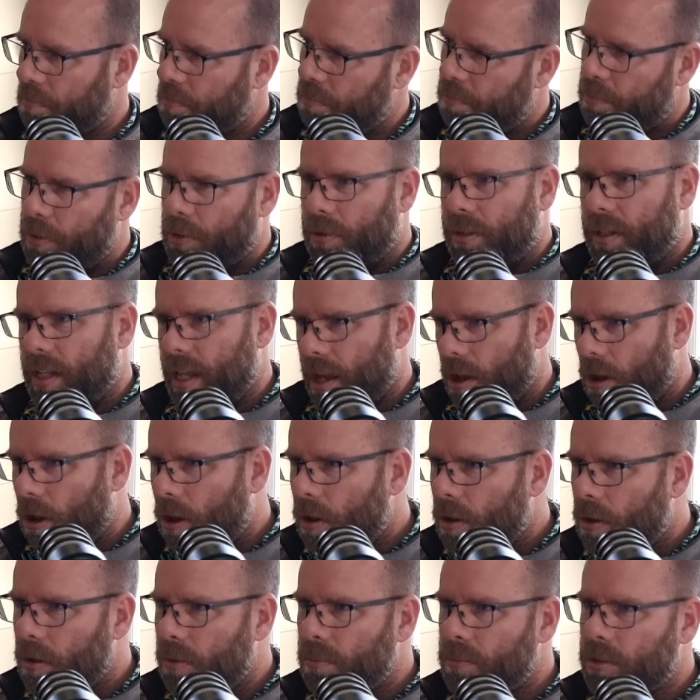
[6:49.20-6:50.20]
building their
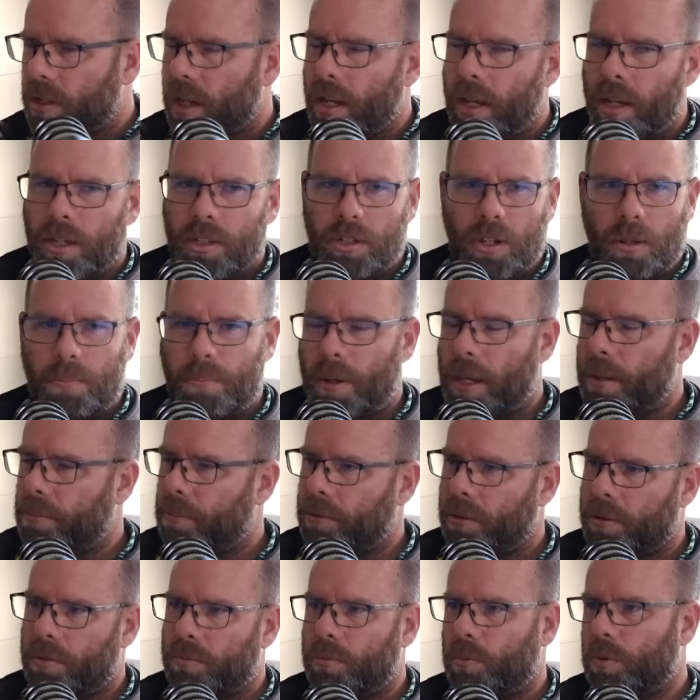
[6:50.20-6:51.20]
homes. So
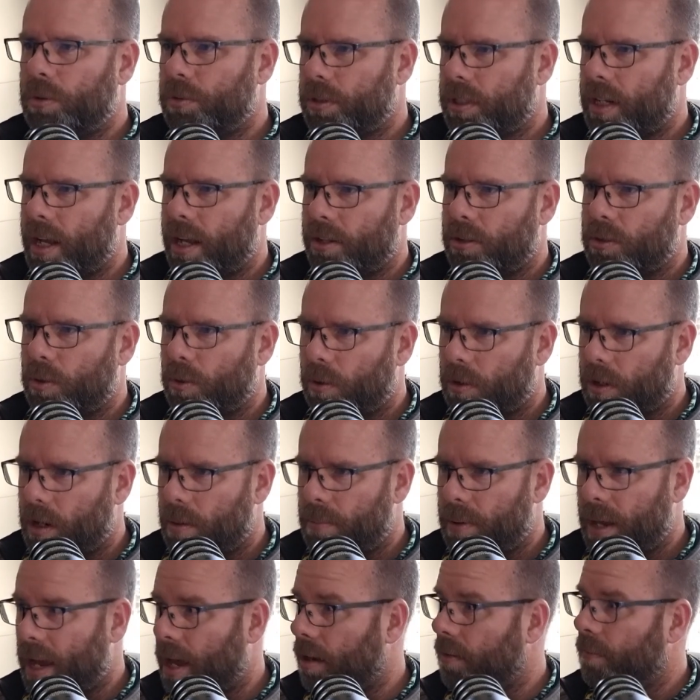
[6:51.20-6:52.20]
people will start talking
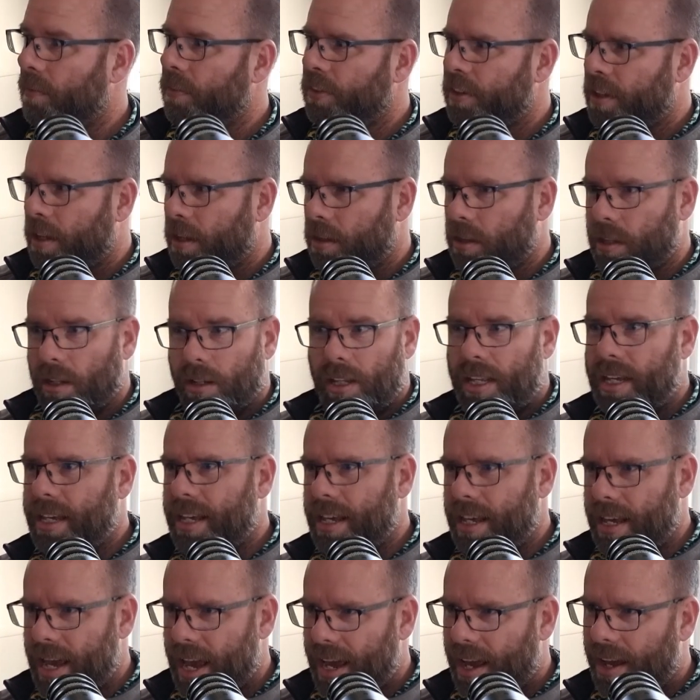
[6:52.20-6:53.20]
about the
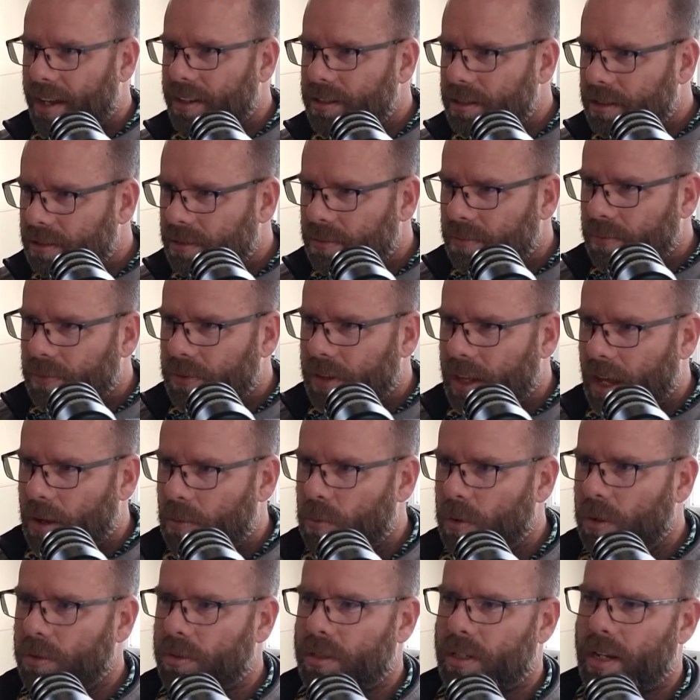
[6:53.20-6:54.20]
leaky house. They
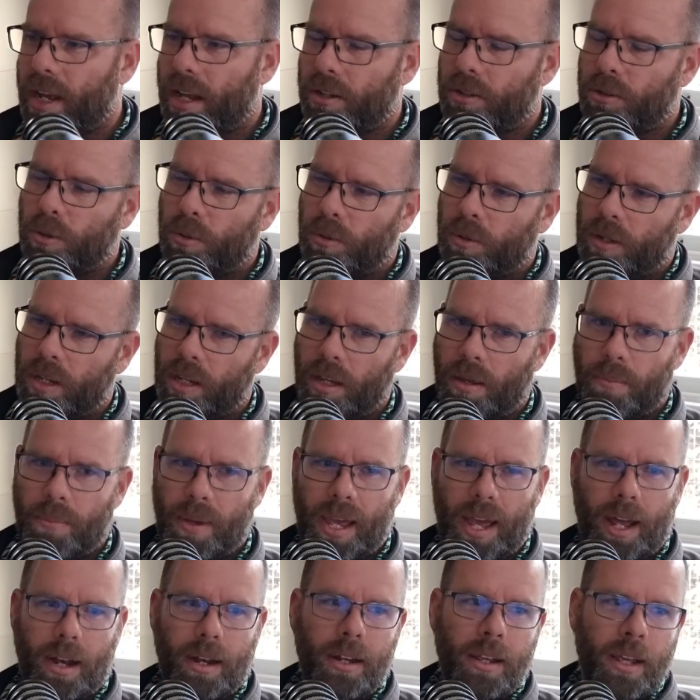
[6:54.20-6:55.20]
will start talking
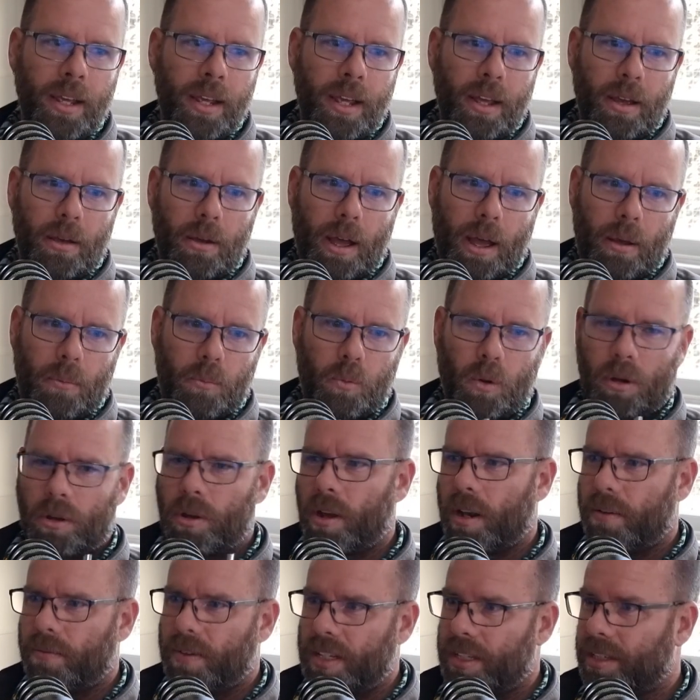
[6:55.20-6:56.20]
about what
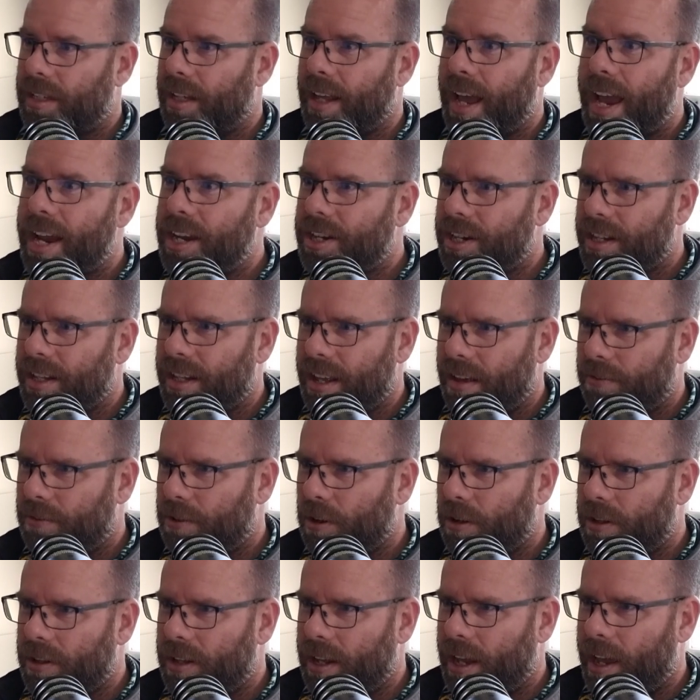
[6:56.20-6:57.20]
kind of insulation they've
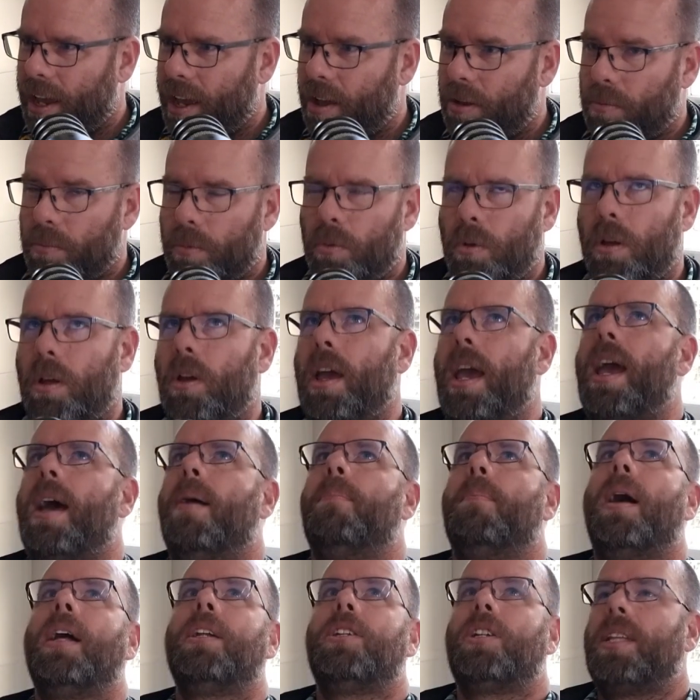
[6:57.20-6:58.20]
got in their home, how
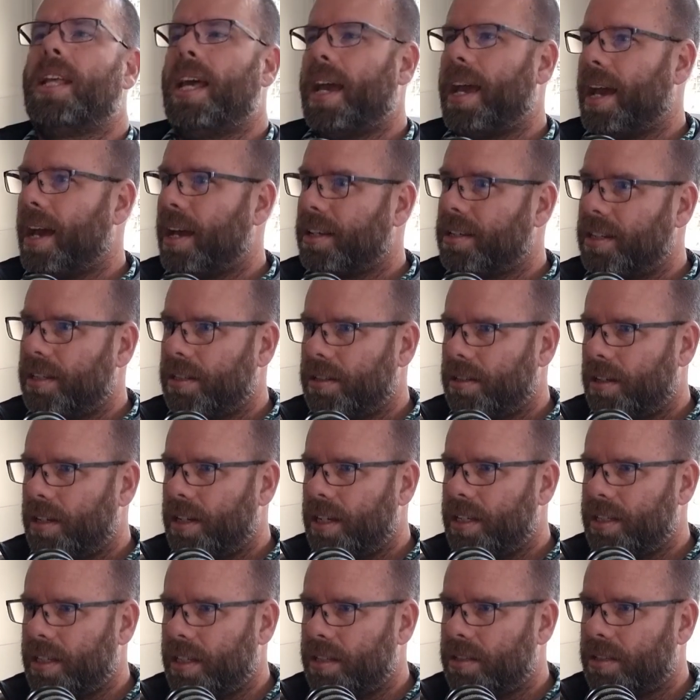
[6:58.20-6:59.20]
much their house
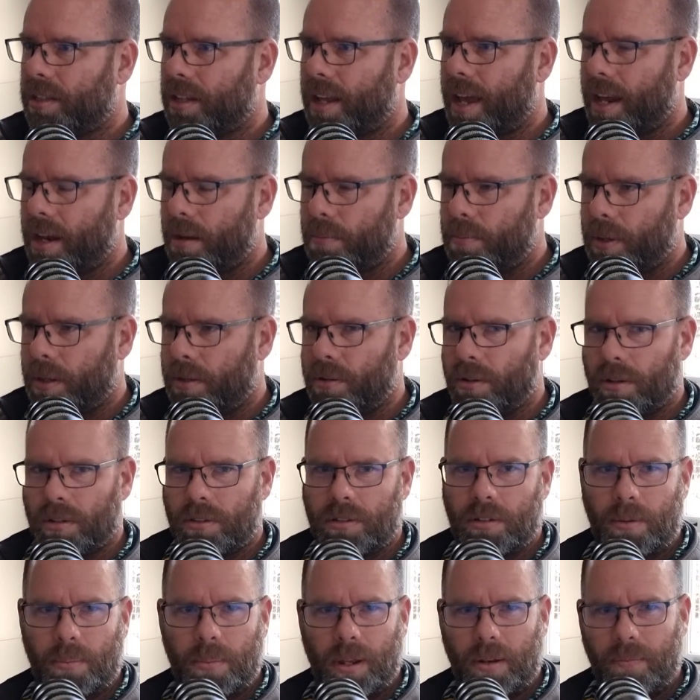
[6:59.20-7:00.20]
is insulated.
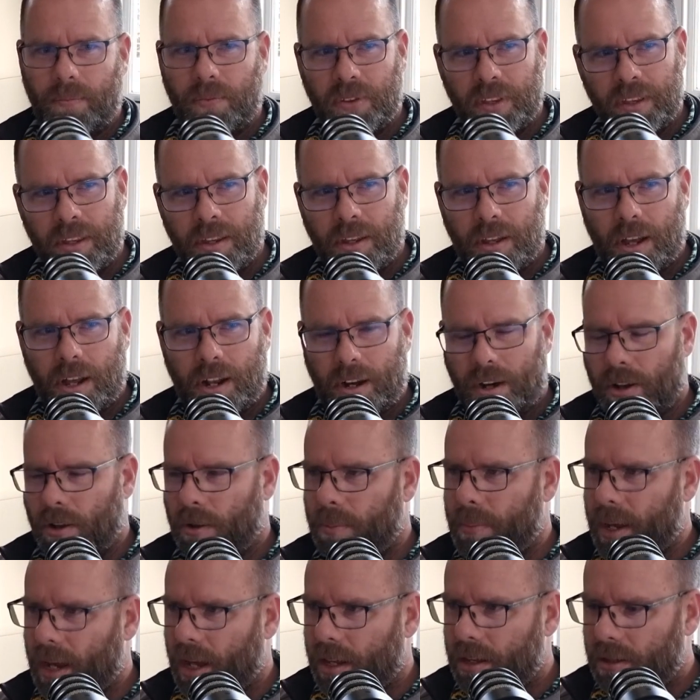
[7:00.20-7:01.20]
Because, I don't know
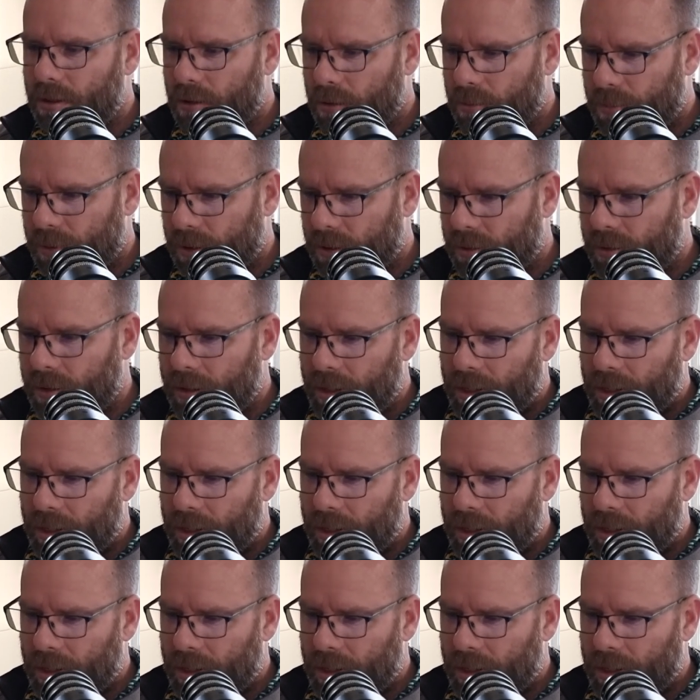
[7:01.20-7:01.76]
about you, but